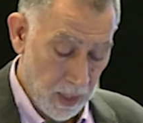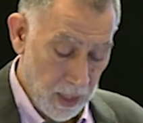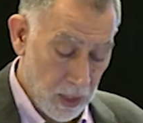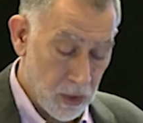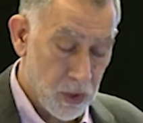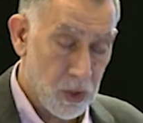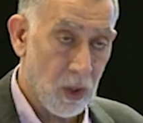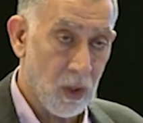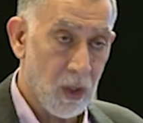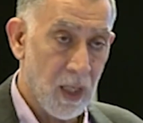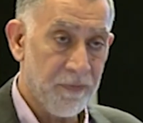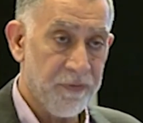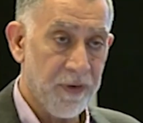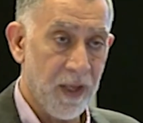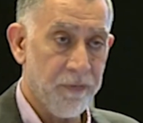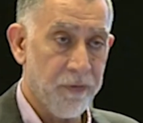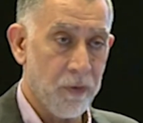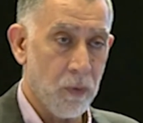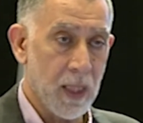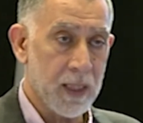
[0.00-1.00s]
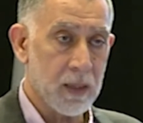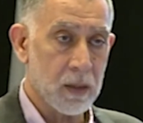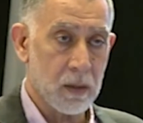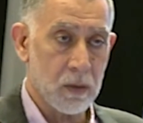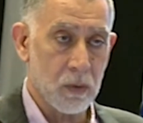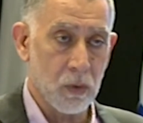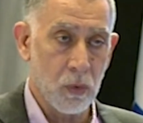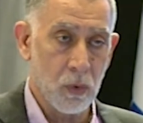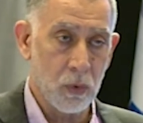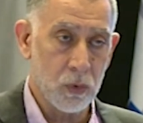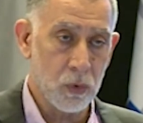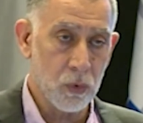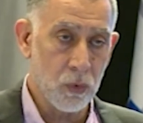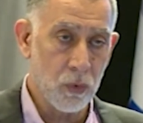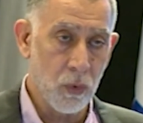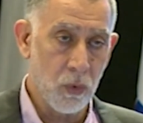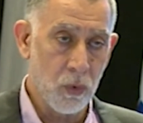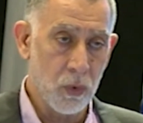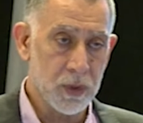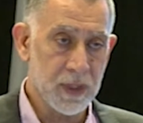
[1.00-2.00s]
So if we want
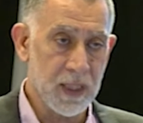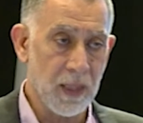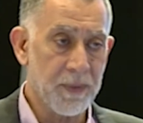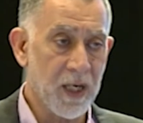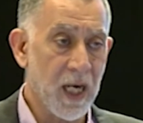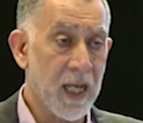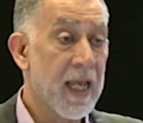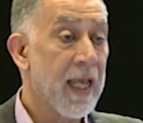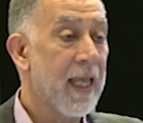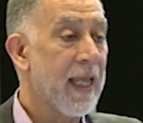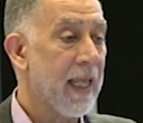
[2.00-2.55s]
to summarize,